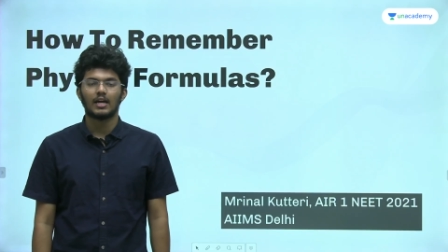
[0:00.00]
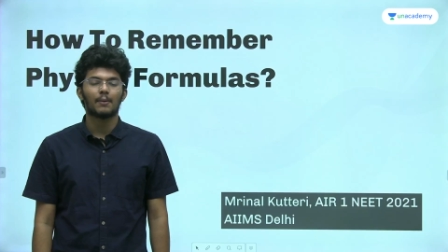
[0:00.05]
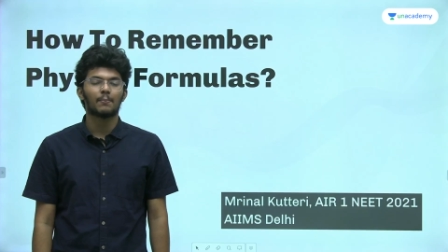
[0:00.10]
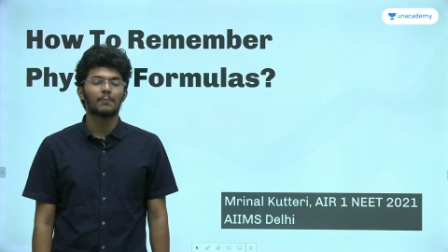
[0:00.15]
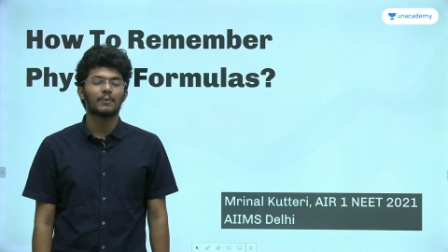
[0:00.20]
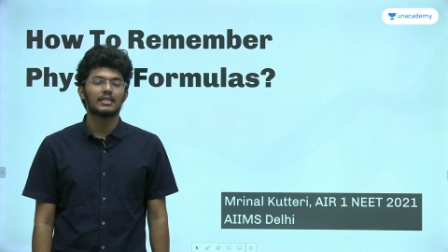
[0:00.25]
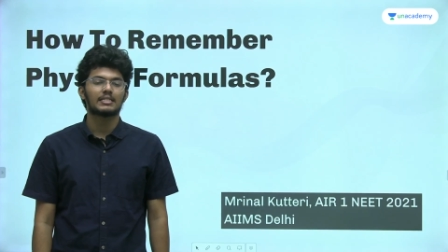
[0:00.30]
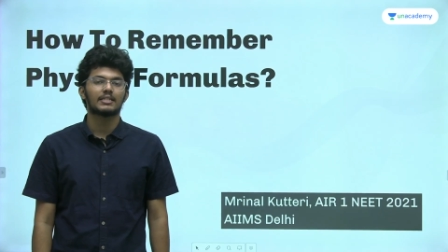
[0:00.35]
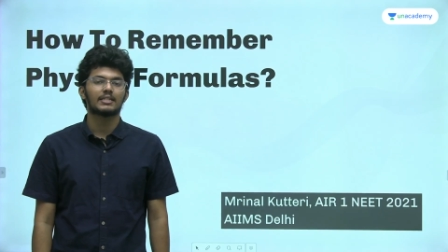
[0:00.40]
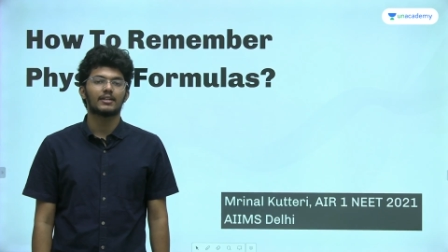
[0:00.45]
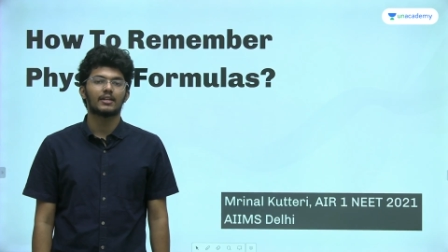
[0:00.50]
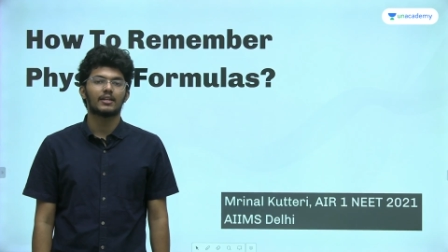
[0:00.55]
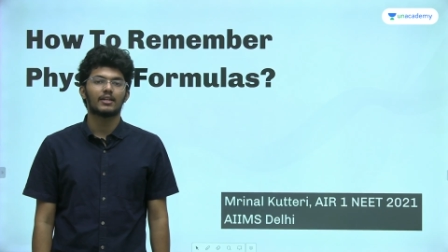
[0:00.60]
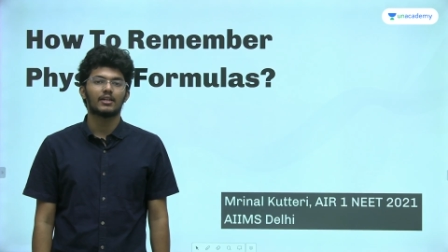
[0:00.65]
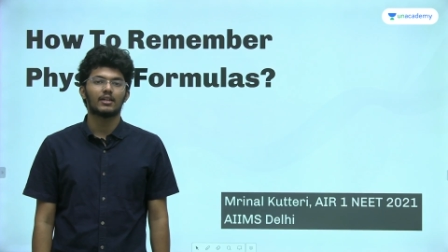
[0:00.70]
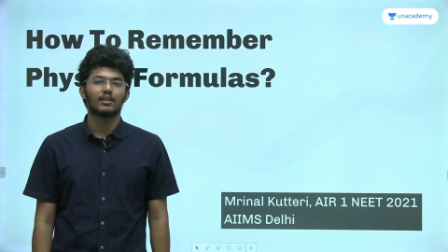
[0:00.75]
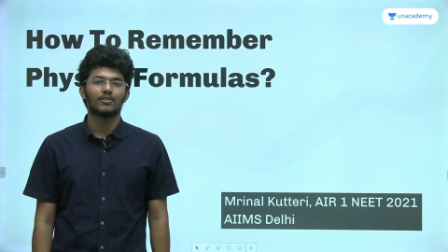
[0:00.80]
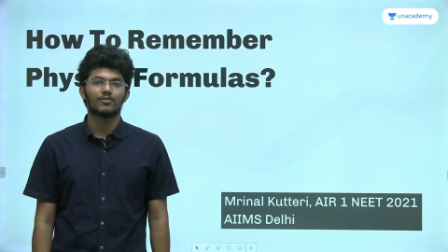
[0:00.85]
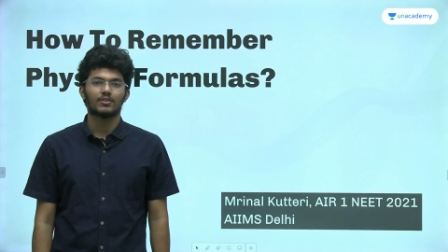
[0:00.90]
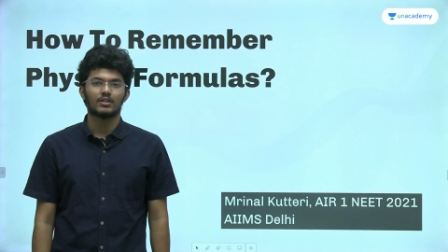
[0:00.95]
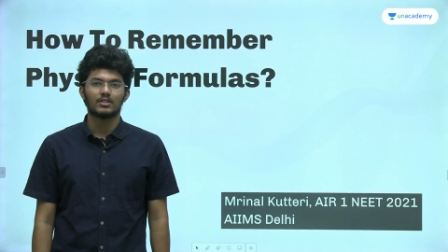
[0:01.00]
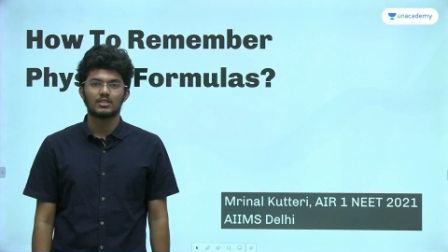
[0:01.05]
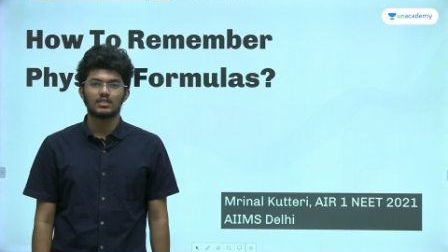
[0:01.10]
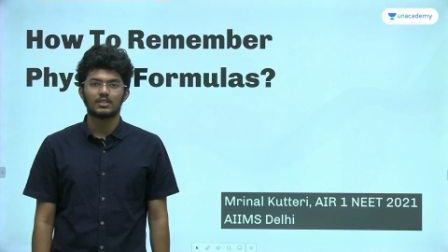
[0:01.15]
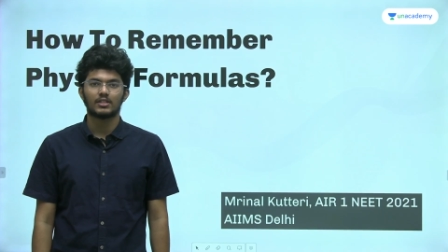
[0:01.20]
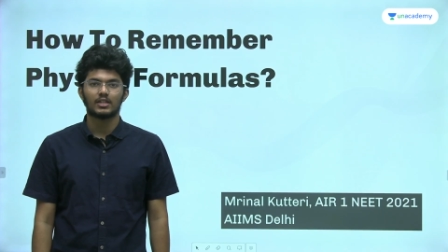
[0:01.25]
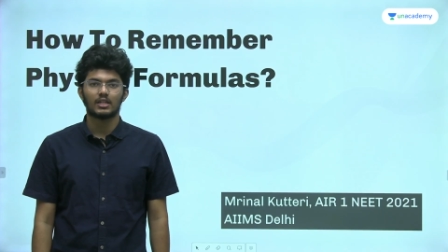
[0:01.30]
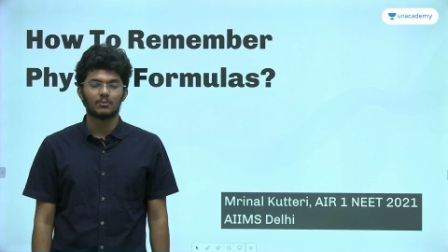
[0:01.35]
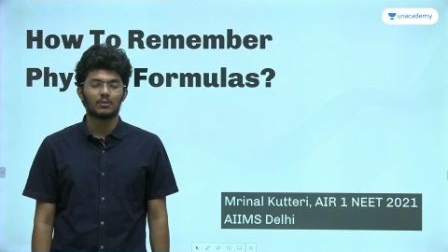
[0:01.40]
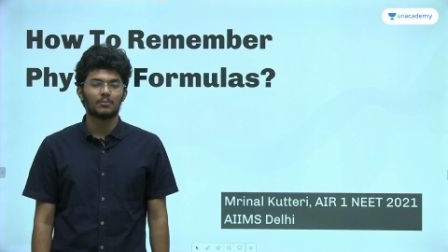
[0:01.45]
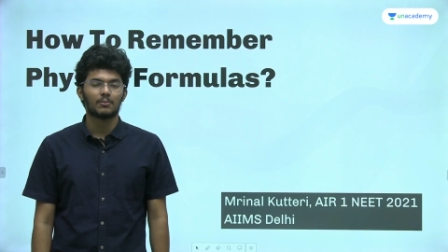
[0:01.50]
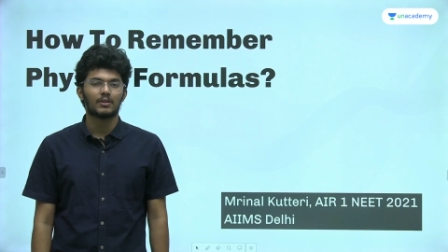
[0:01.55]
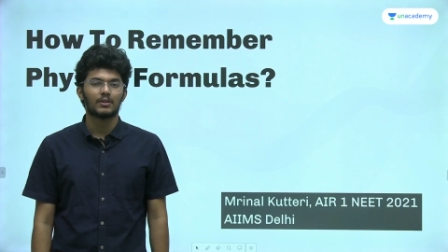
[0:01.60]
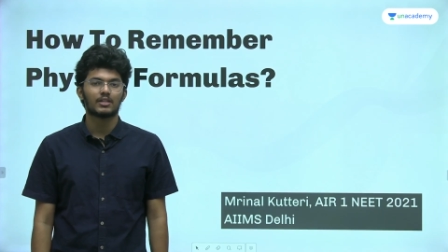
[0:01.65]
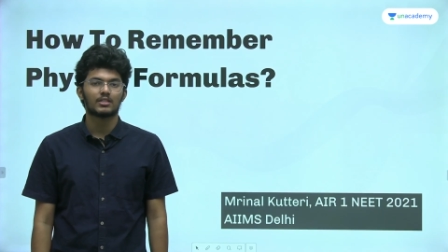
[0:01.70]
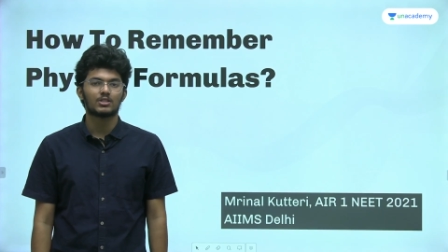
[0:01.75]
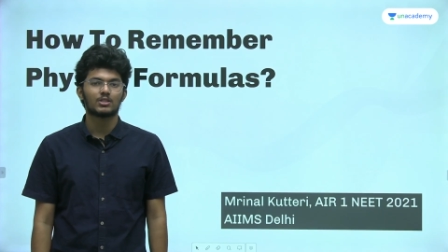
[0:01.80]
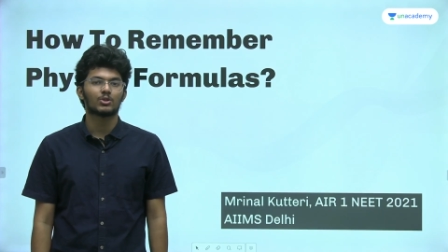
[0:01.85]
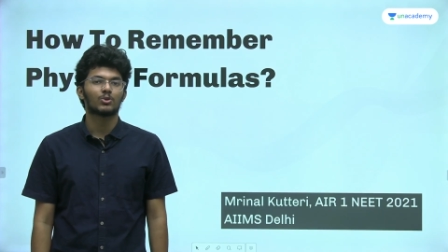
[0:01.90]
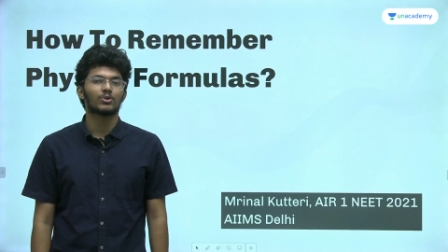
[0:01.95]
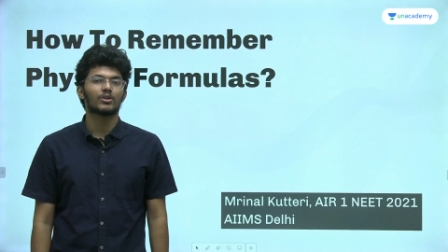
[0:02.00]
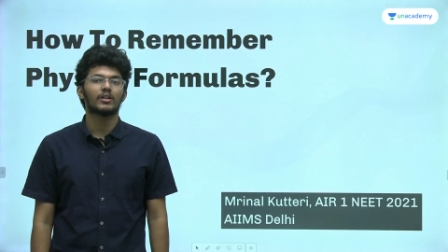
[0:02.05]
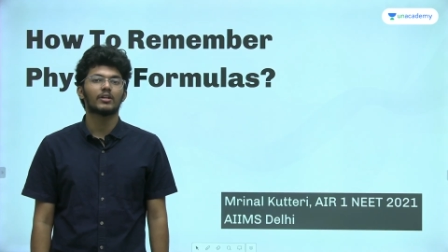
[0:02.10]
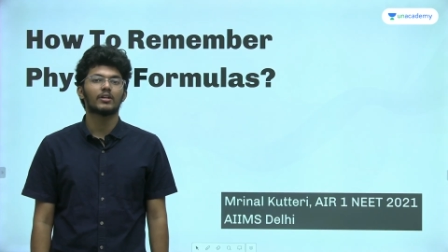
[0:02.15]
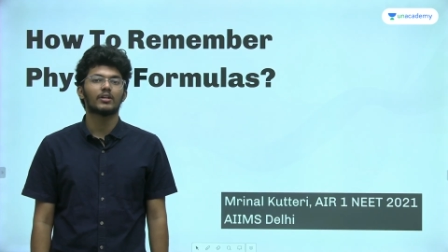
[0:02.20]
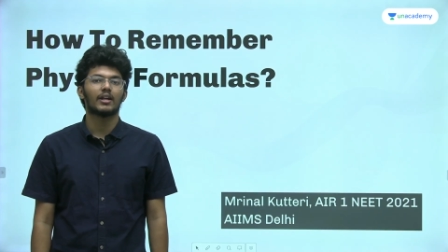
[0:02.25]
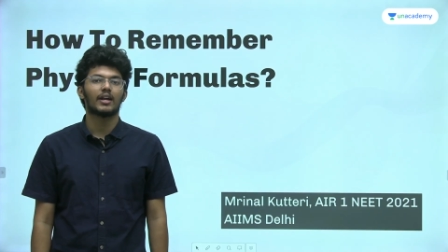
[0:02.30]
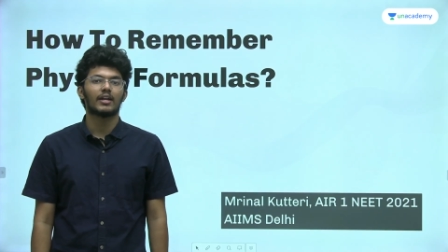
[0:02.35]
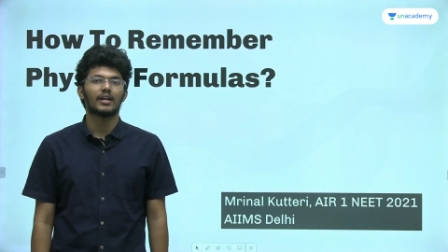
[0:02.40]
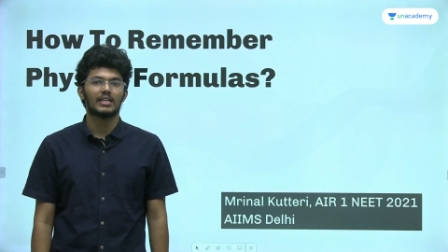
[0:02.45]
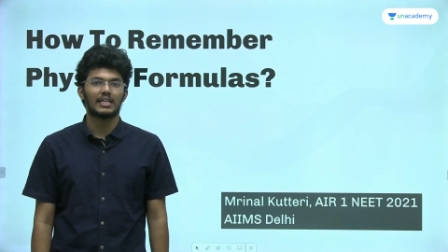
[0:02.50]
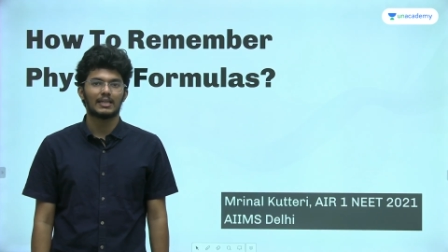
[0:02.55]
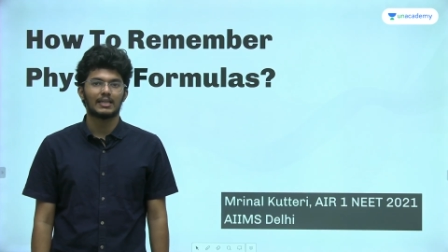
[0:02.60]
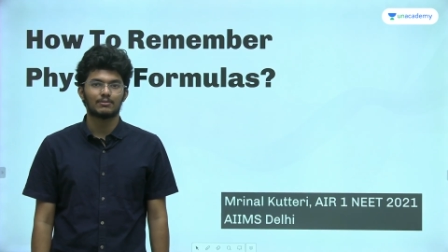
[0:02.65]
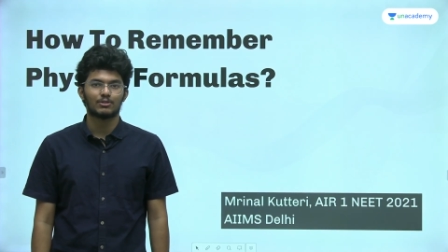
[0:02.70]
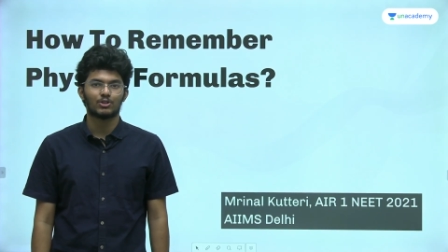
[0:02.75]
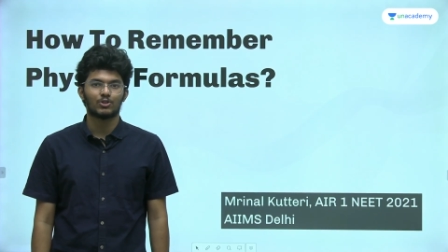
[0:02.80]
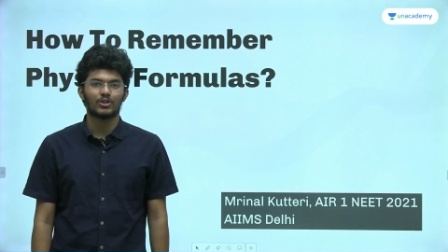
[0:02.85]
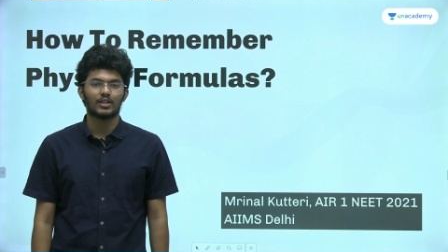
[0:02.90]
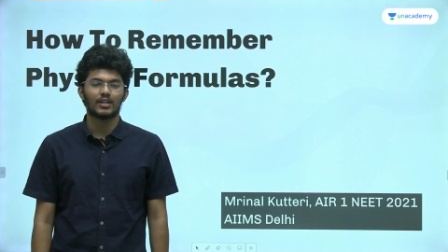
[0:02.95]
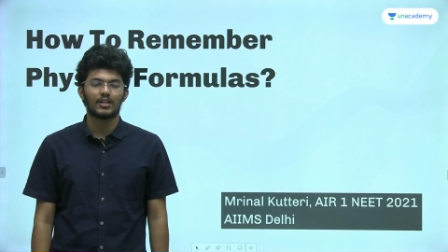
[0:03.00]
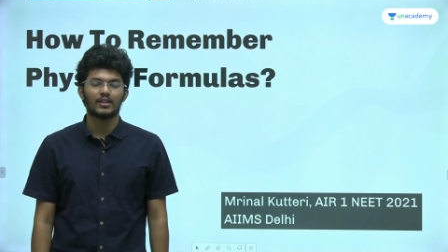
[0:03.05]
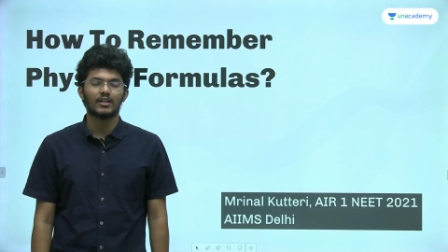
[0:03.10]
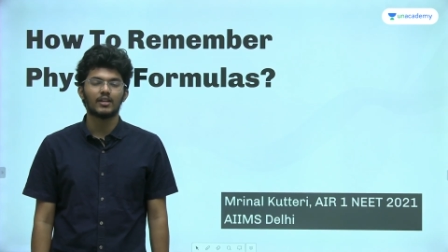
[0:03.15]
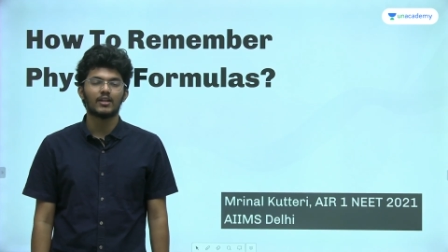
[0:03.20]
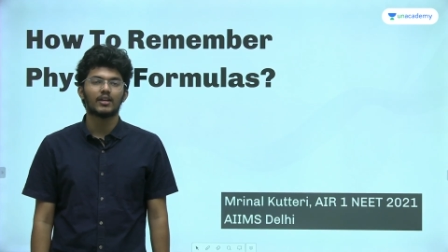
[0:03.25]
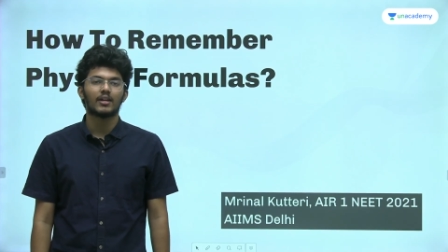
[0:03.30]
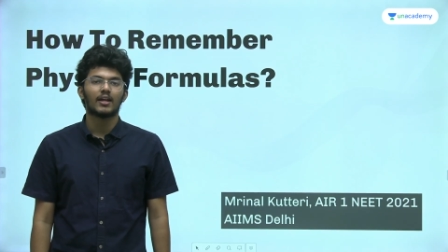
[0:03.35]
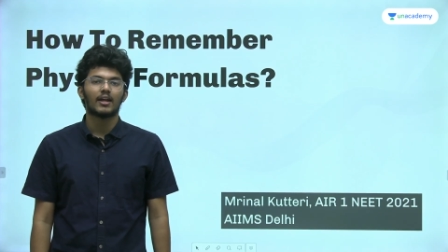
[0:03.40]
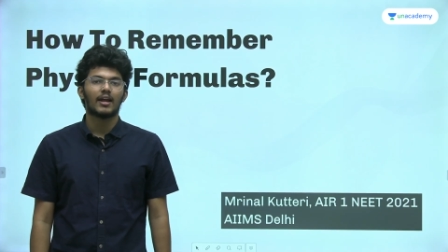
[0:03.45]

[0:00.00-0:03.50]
I'm presently a first year MBBS student at AIIMS New Delhi